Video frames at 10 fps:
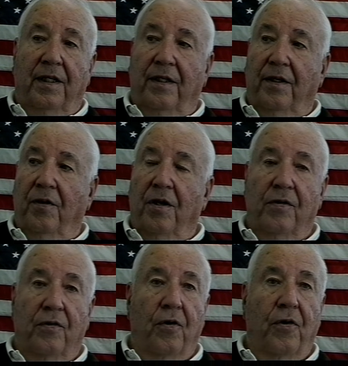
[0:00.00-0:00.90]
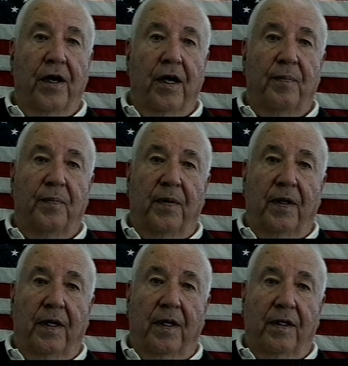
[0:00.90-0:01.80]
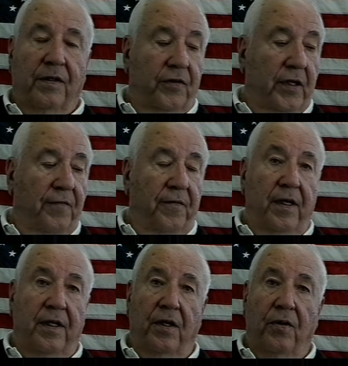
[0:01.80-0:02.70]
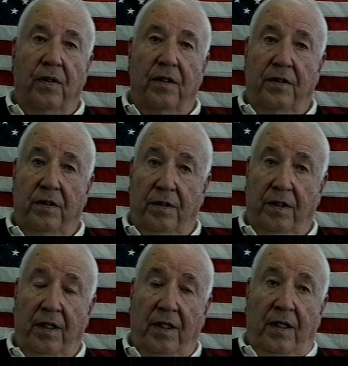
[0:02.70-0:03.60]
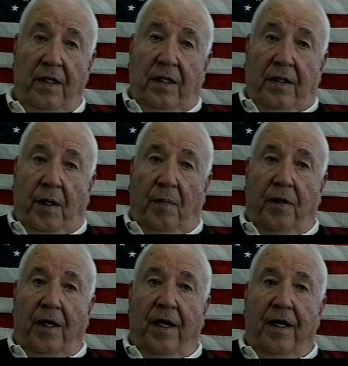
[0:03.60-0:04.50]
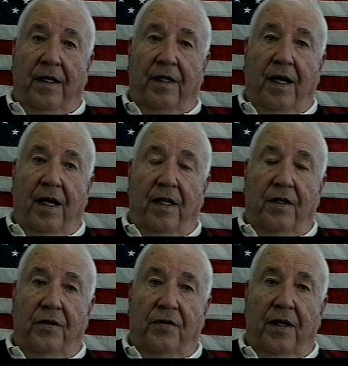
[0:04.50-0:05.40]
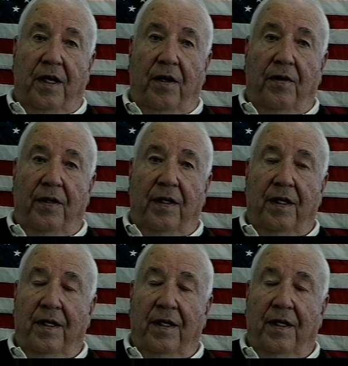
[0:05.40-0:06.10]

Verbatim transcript: they're all growing up. Uh, Stephanie, the oldest, is applying at colleges now, and